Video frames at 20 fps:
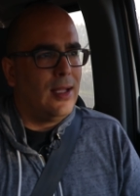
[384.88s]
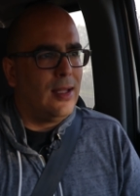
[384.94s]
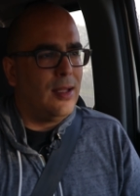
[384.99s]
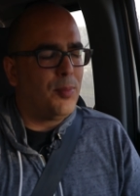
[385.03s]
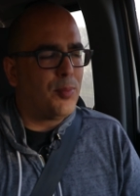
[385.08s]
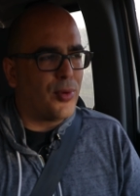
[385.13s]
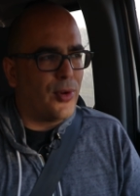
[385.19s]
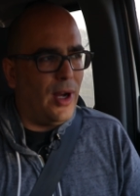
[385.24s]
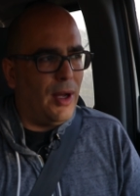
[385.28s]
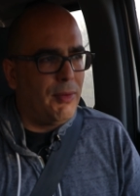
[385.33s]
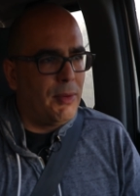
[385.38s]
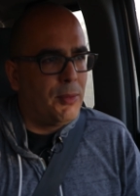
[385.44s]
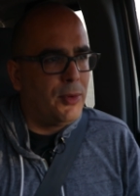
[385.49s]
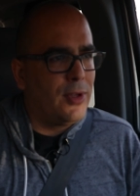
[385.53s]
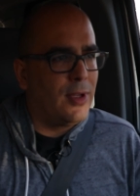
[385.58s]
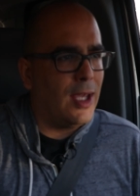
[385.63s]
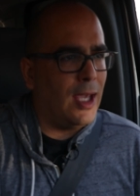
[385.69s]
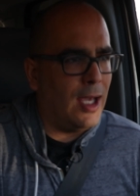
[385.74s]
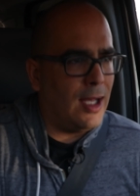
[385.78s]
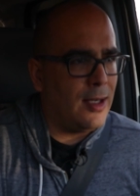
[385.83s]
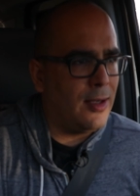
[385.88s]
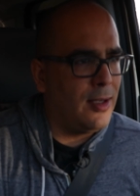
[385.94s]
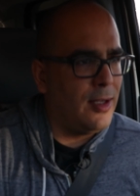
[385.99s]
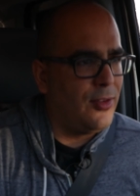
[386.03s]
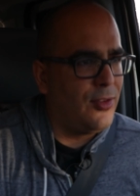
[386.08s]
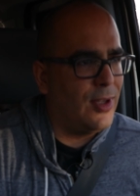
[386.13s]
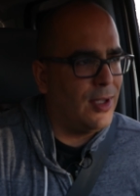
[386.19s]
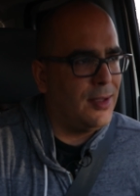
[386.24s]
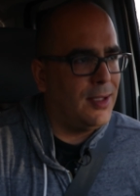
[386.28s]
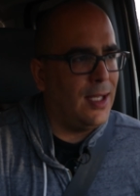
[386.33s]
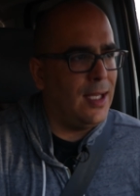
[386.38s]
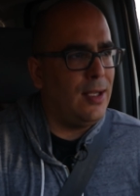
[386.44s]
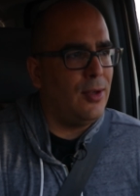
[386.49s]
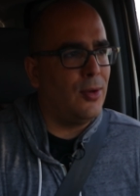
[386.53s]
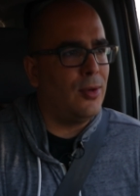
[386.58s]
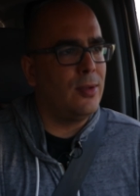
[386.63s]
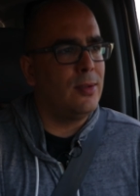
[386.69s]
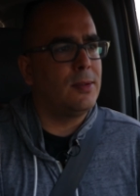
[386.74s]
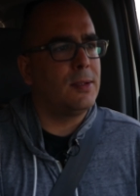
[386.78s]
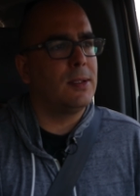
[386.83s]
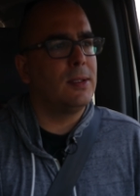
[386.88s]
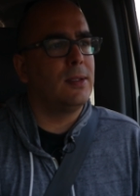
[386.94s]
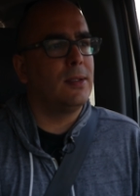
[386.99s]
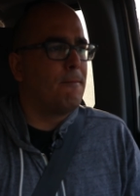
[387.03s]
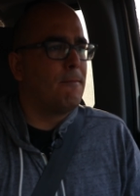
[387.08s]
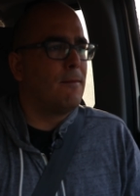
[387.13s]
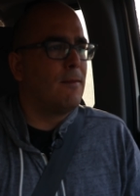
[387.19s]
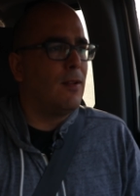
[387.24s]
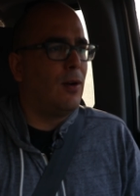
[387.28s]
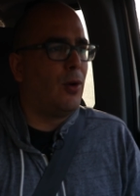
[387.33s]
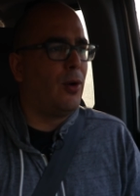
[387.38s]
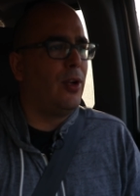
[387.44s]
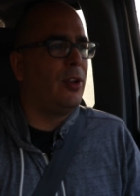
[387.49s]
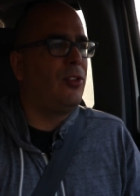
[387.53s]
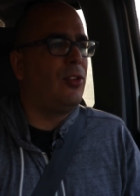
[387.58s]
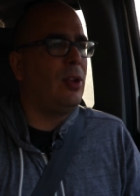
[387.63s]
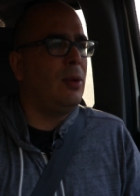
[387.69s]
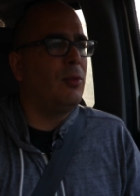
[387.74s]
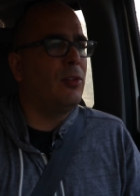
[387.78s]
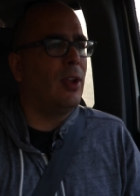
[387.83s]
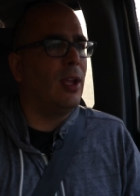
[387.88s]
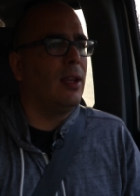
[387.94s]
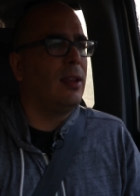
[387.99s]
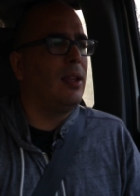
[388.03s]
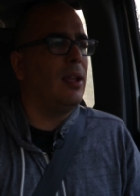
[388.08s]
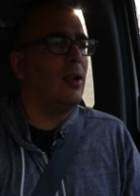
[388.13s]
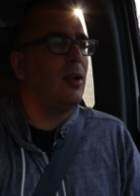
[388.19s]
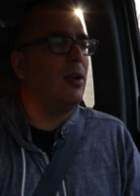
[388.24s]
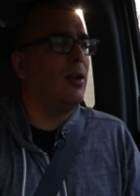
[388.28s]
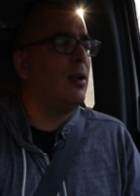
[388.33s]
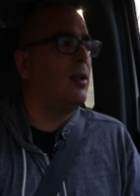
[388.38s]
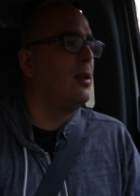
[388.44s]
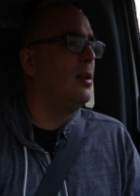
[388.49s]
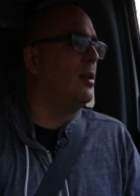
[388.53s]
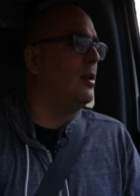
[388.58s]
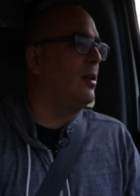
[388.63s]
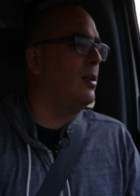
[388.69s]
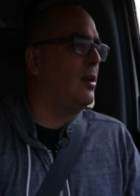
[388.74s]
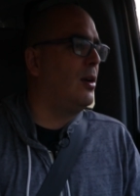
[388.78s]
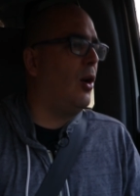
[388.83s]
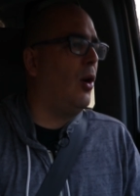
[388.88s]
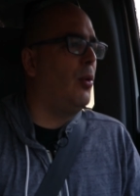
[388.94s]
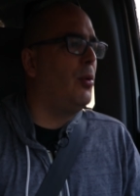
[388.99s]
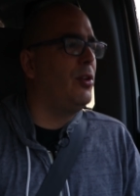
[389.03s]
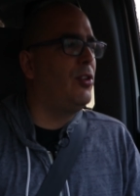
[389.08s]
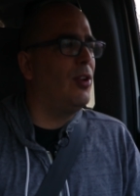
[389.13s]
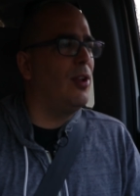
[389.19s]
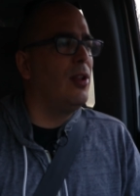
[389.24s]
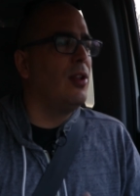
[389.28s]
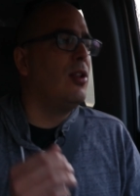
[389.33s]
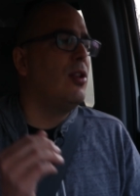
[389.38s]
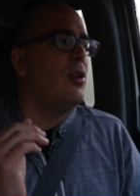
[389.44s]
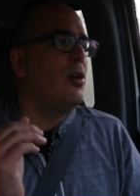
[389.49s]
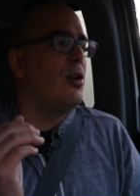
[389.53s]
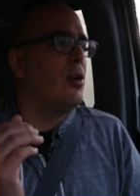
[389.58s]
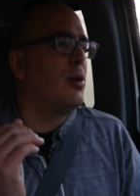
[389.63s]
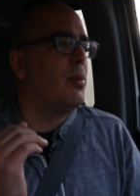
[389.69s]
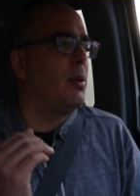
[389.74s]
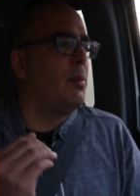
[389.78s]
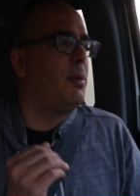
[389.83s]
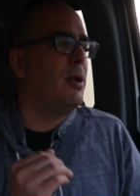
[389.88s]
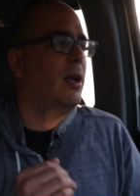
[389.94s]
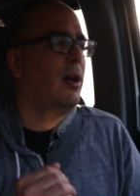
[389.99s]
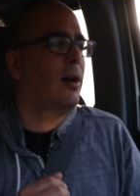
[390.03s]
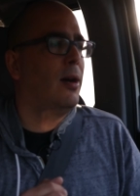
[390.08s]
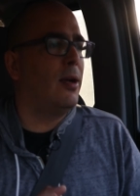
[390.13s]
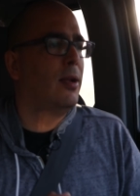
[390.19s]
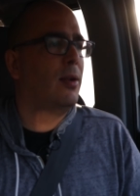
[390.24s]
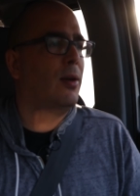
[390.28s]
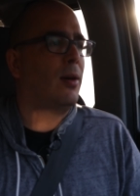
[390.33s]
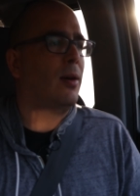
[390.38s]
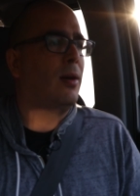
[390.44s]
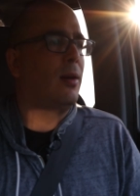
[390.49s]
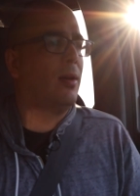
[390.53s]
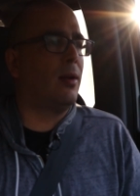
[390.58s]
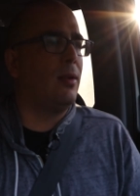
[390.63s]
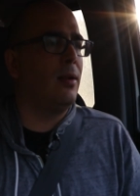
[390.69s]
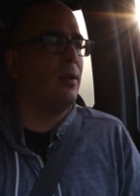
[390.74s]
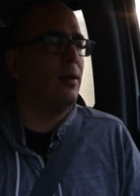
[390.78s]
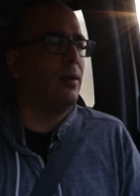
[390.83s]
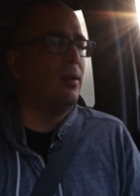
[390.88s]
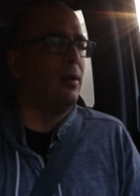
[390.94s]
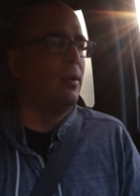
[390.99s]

The problem with Canon is that they don't, or it seems like they're always a little bit behind on